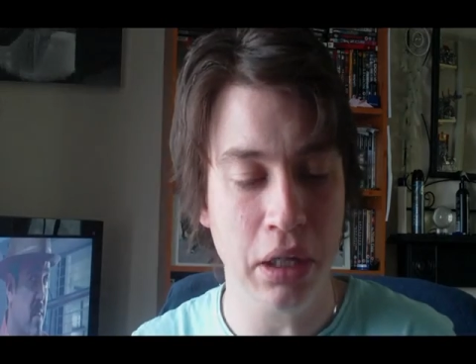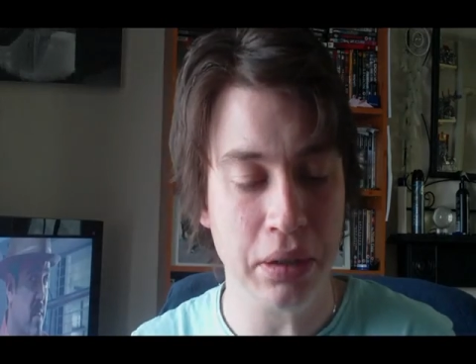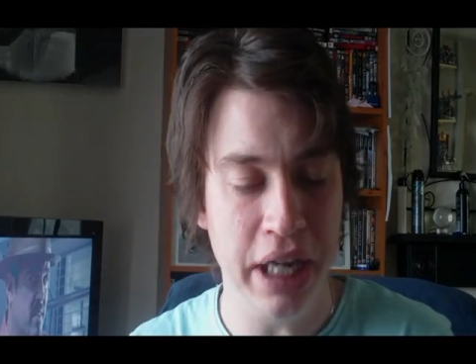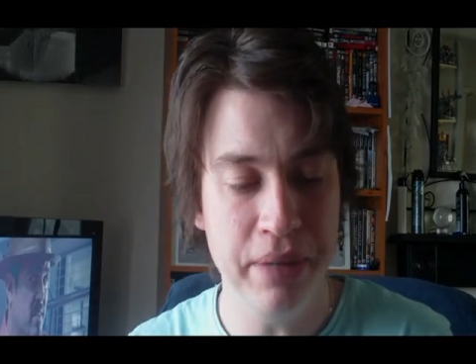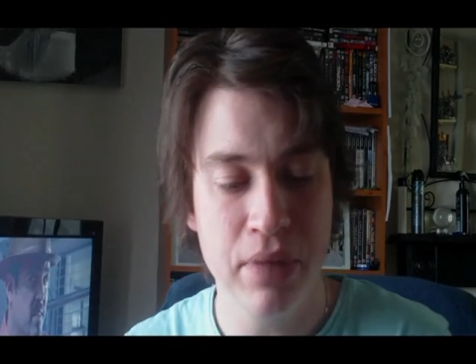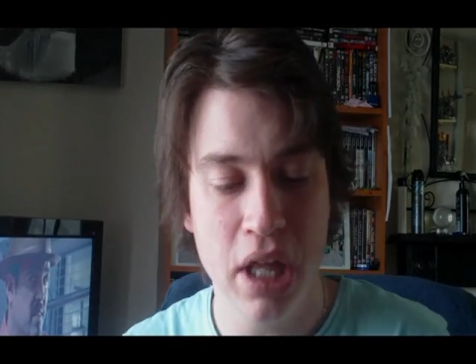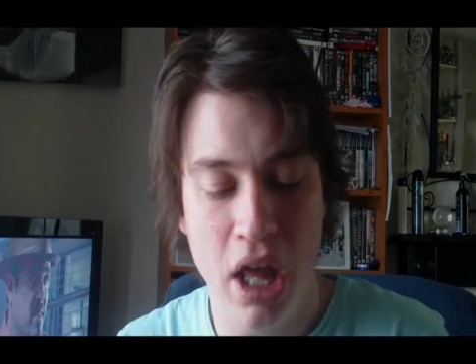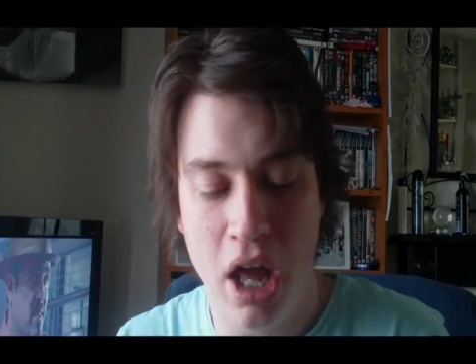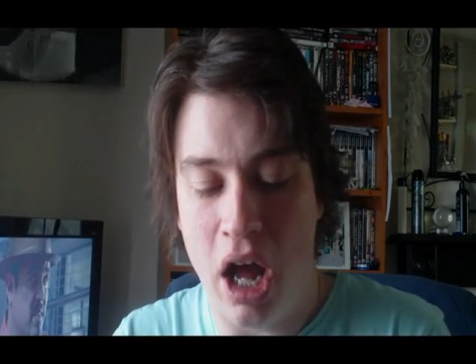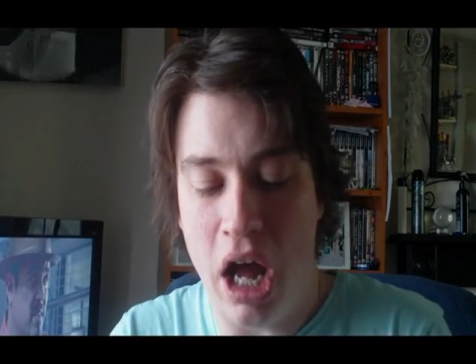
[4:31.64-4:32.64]
Okay,
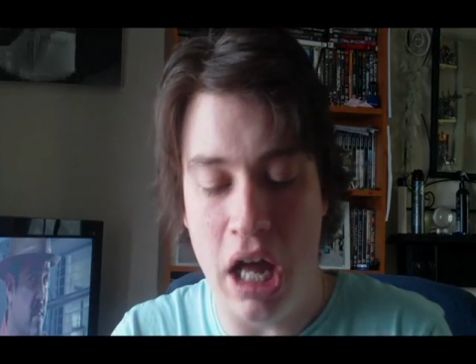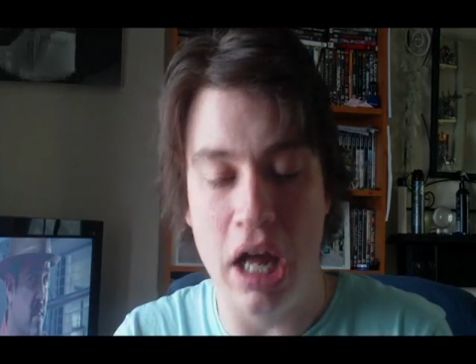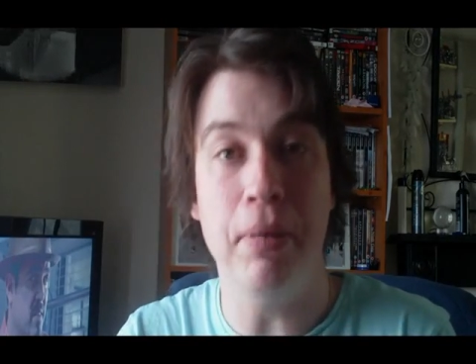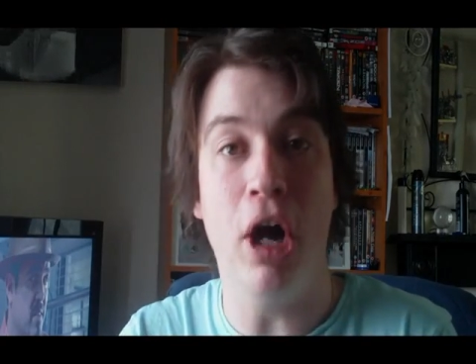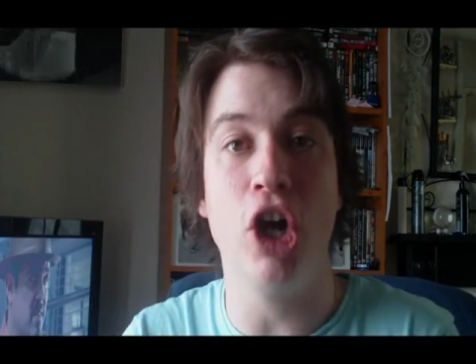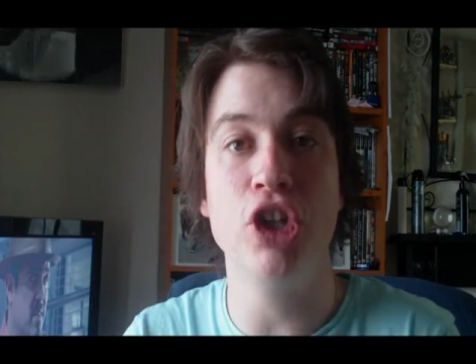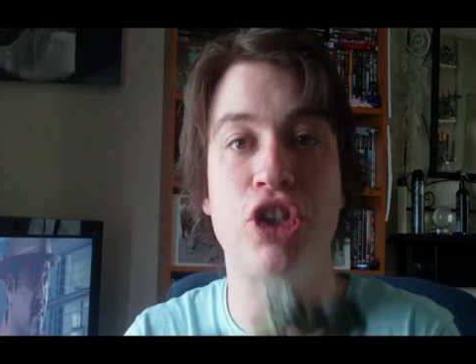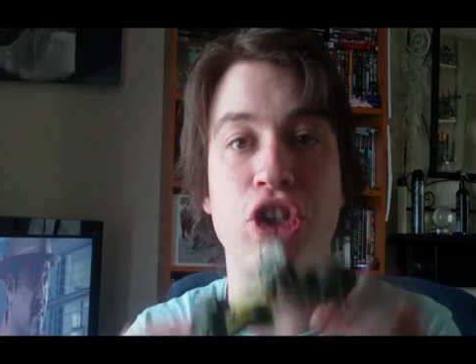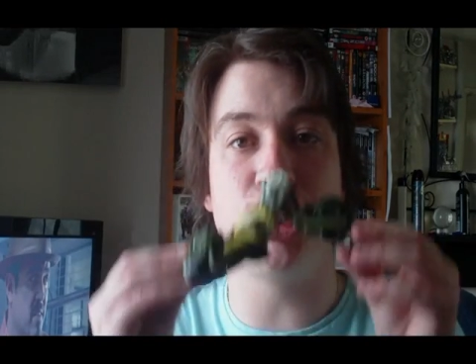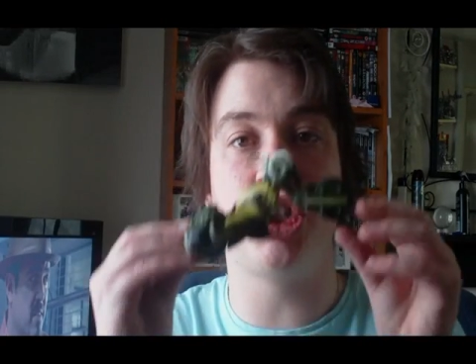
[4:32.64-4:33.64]

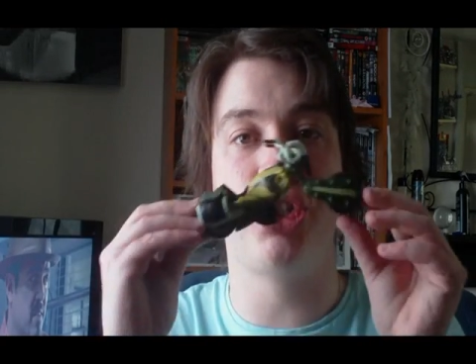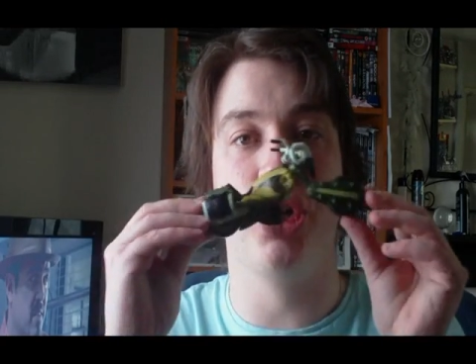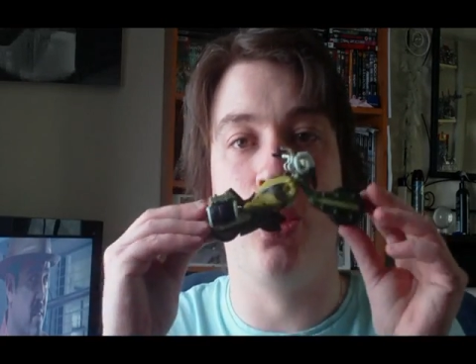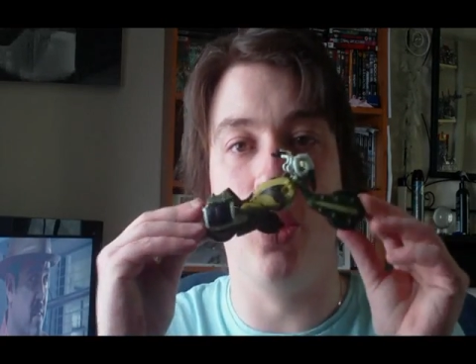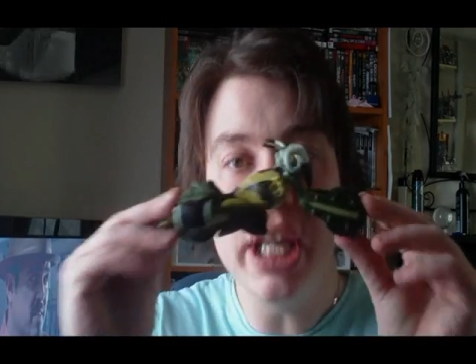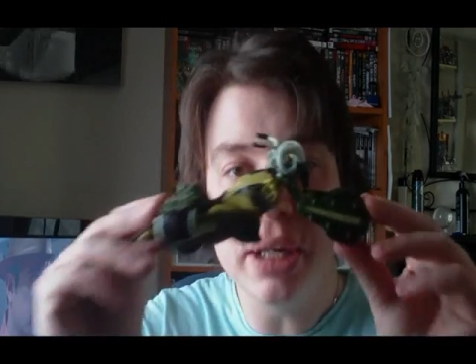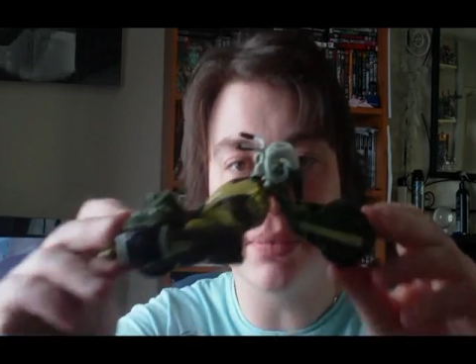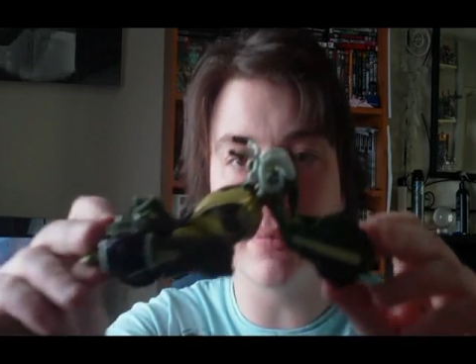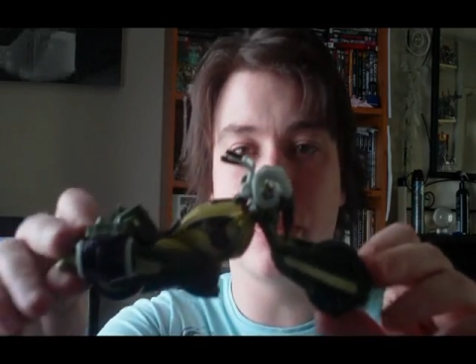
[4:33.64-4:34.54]
on to the toy.